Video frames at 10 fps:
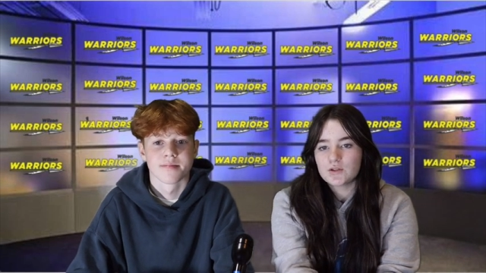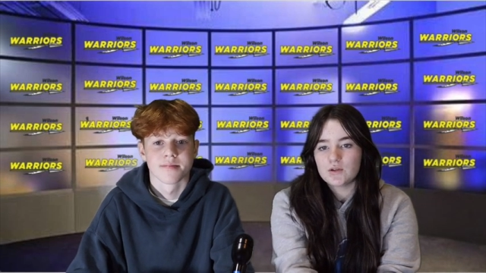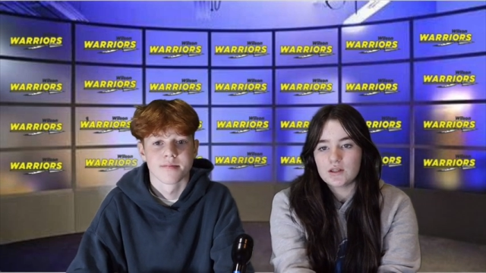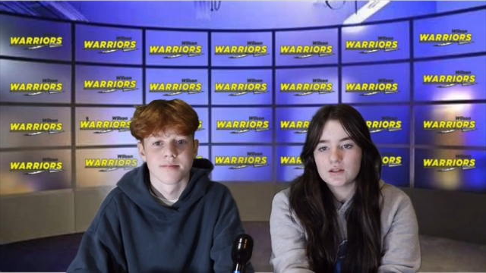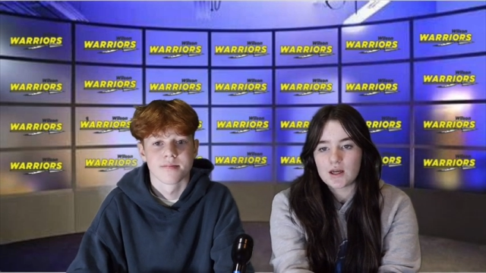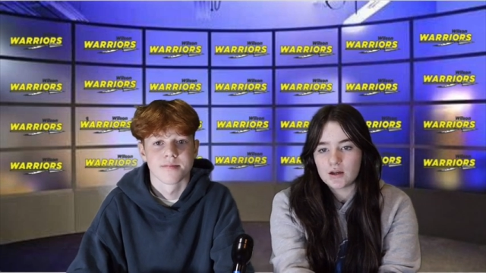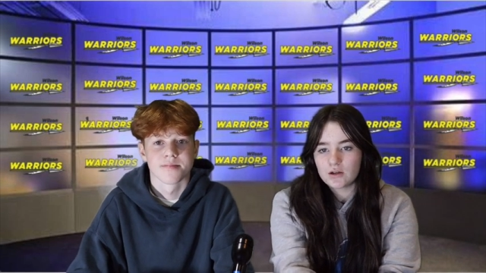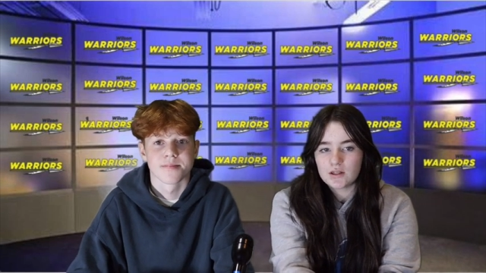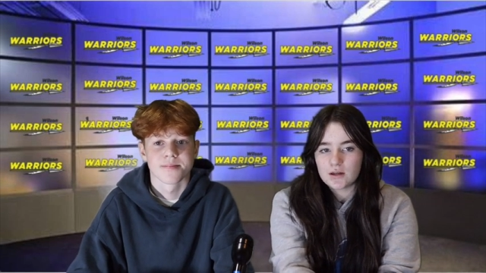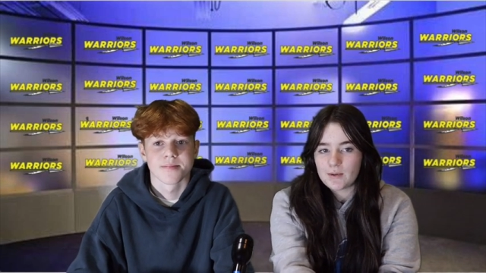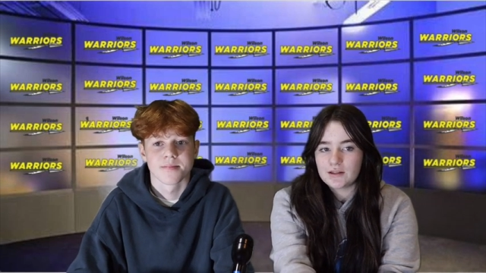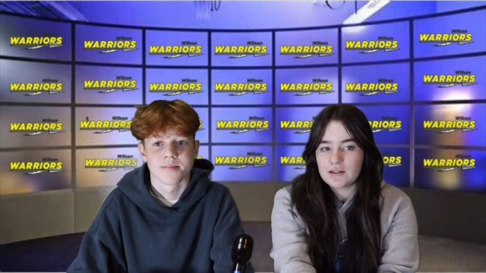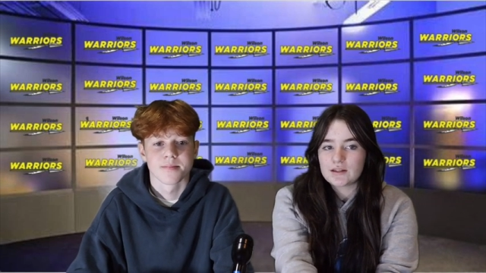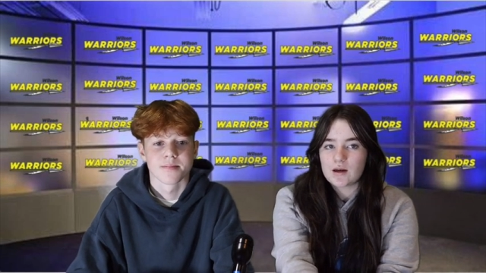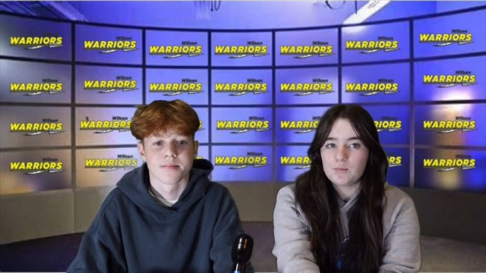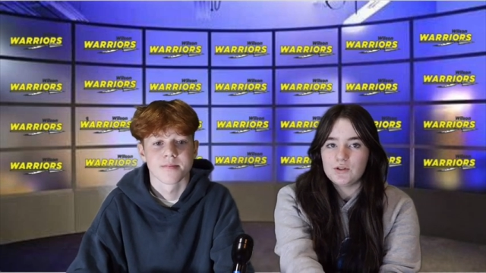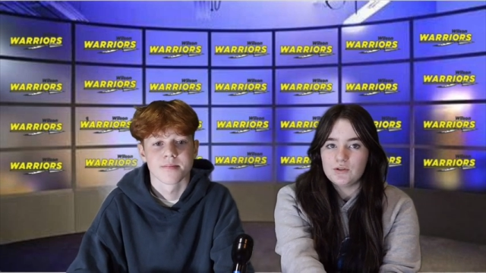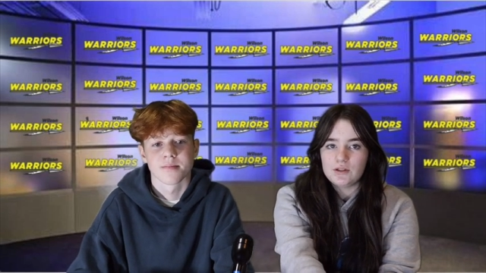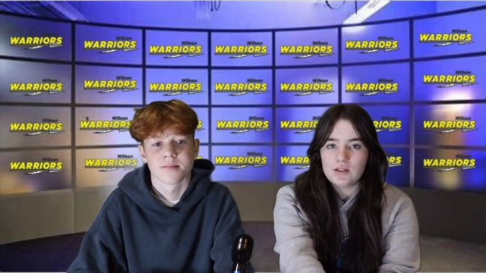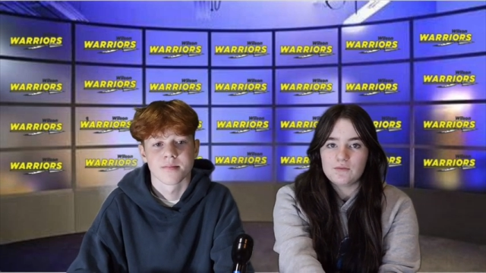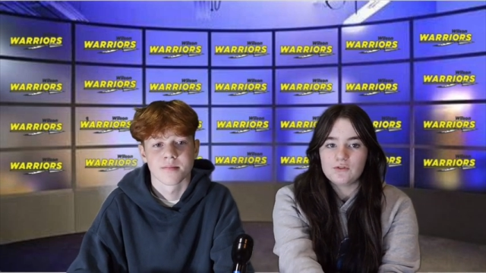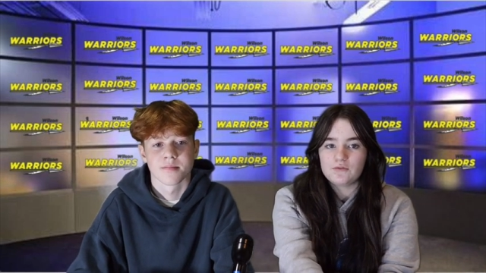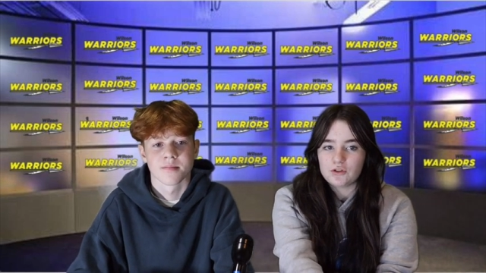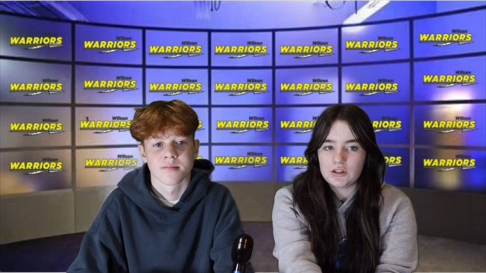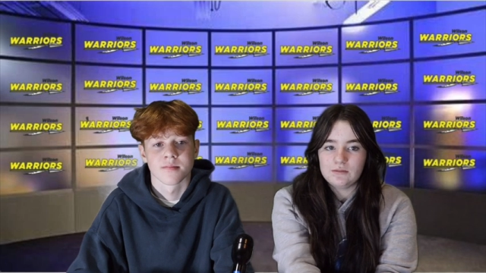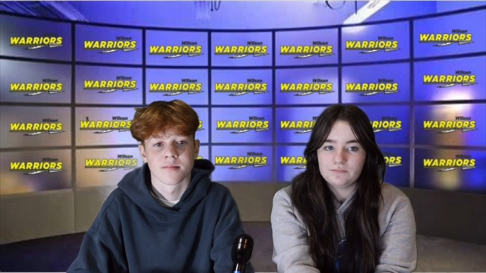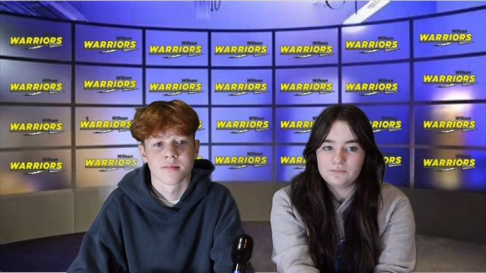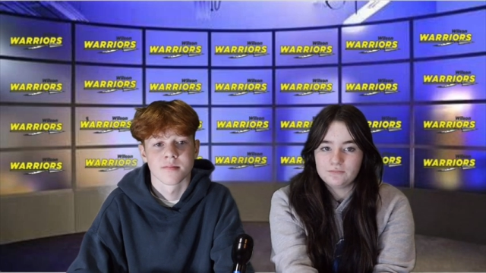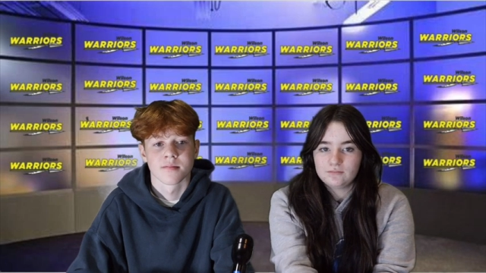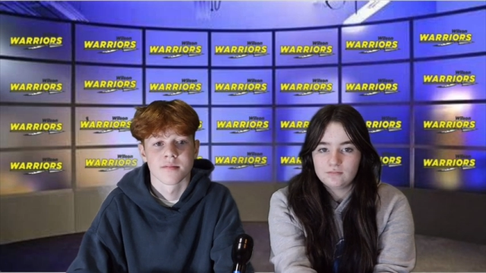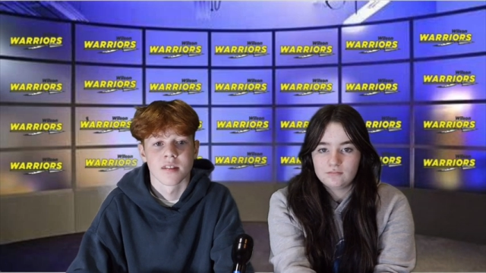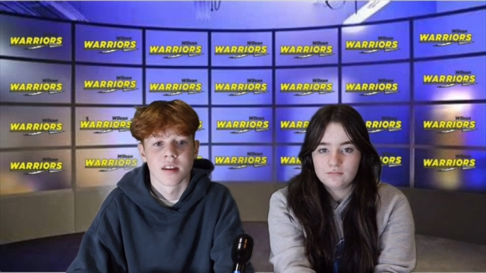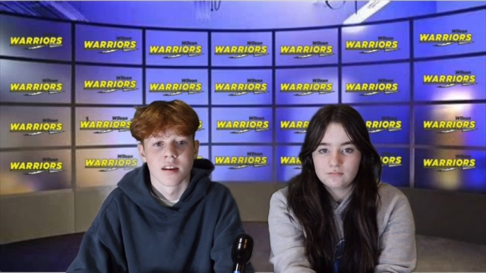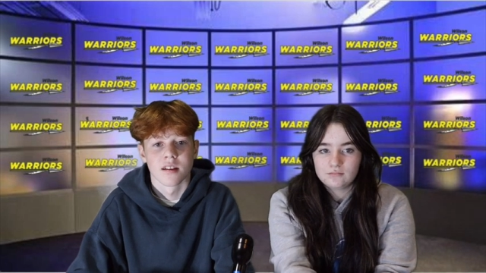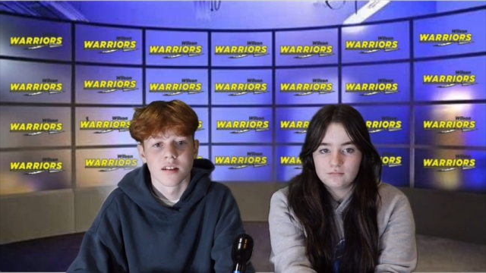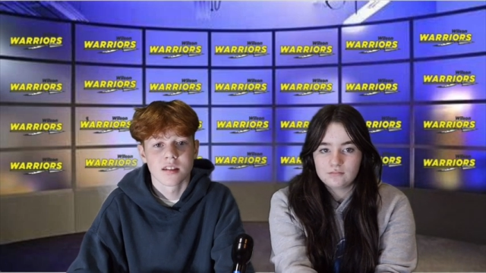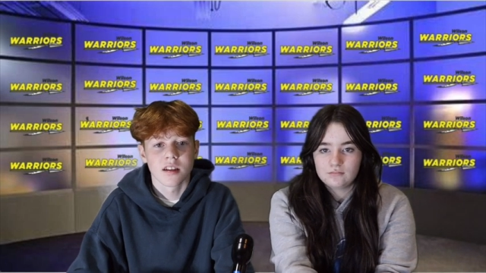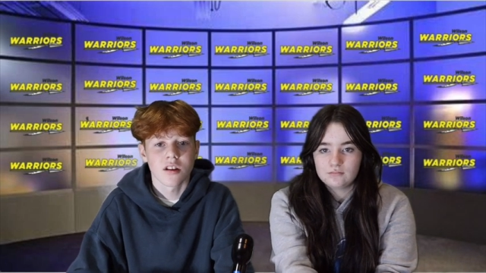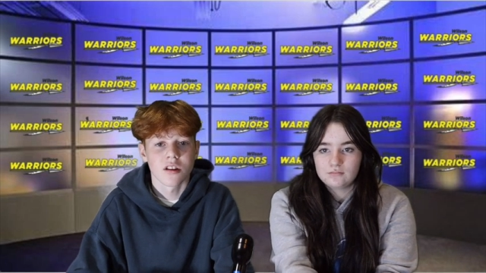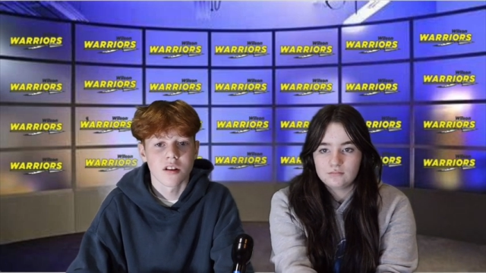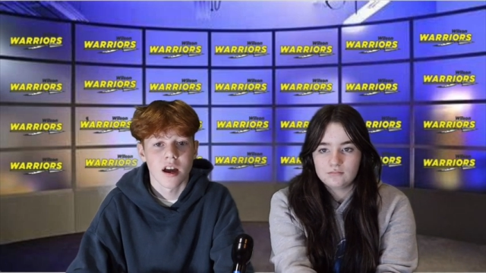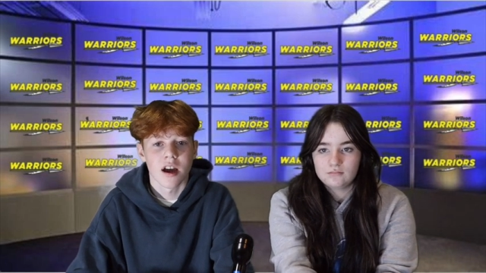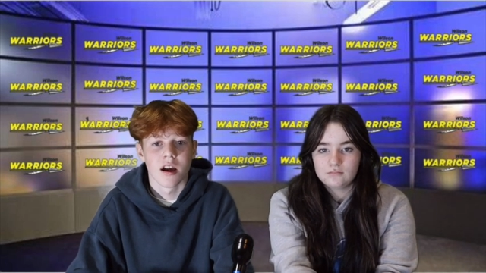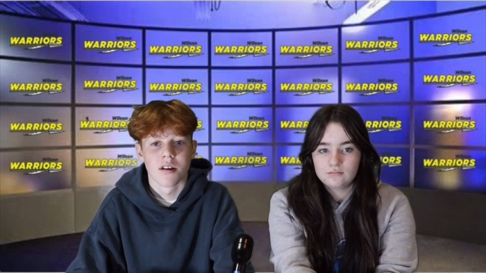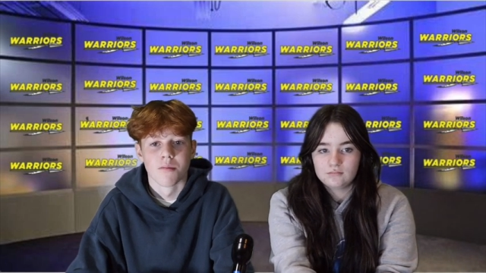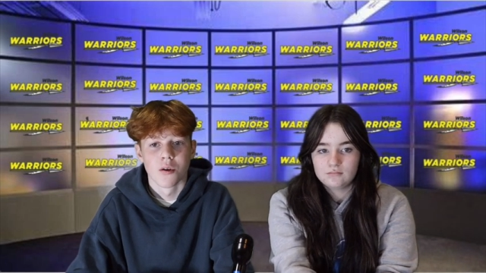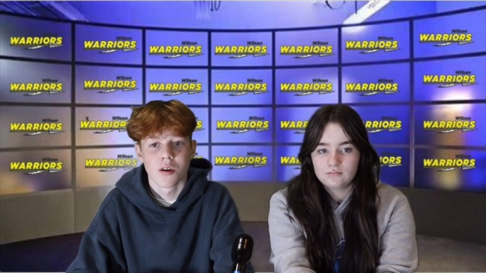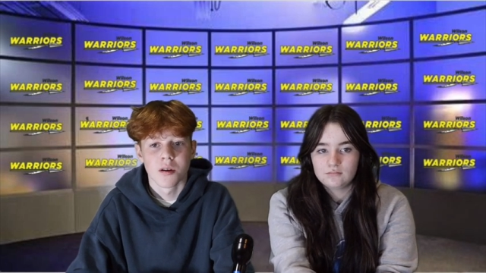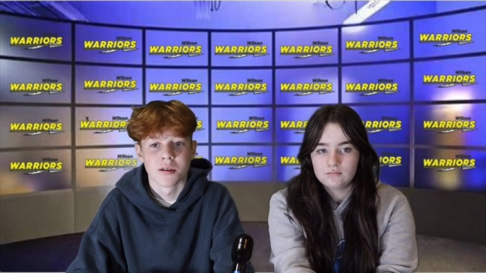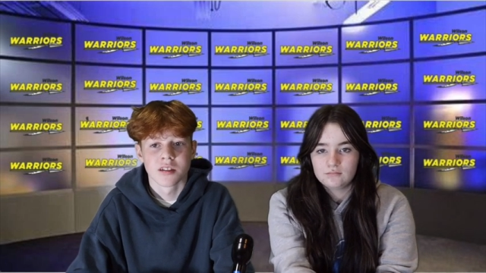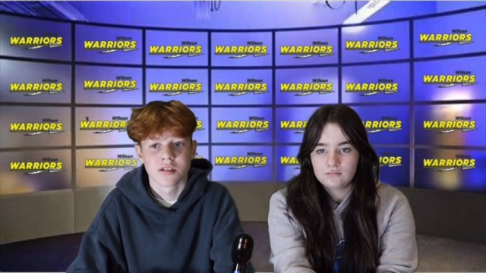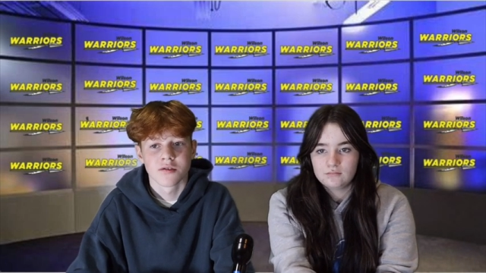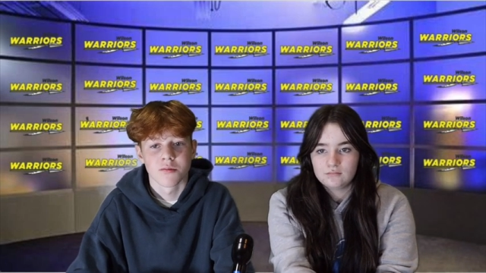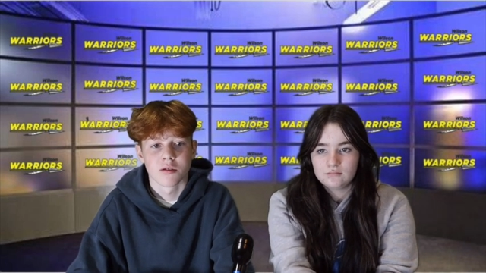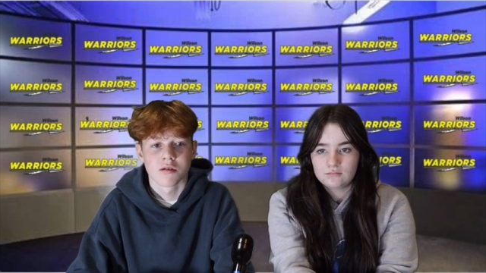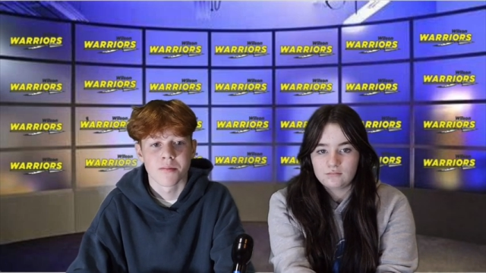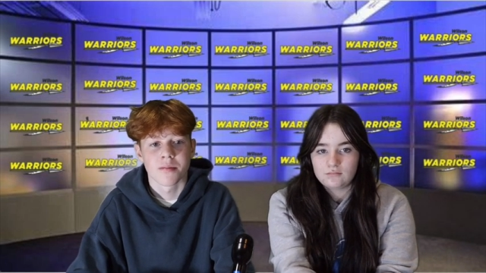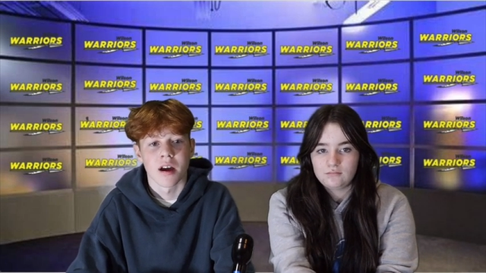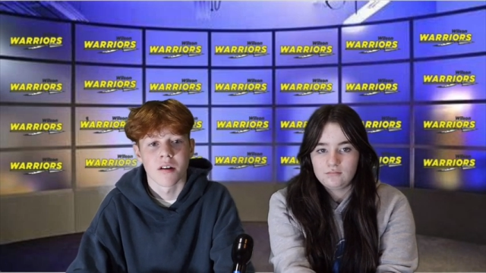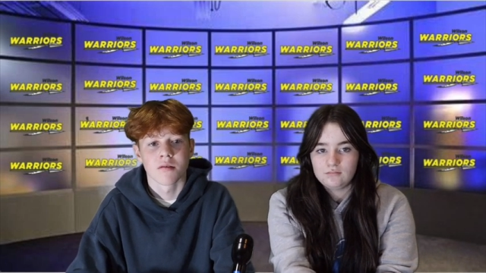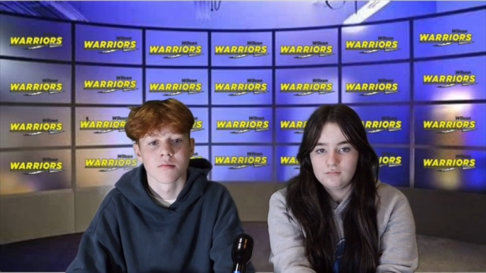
Speaker 1: so the entire club had this opportunity for free.
Speaker 2: Let's take a look at more images from the trip now.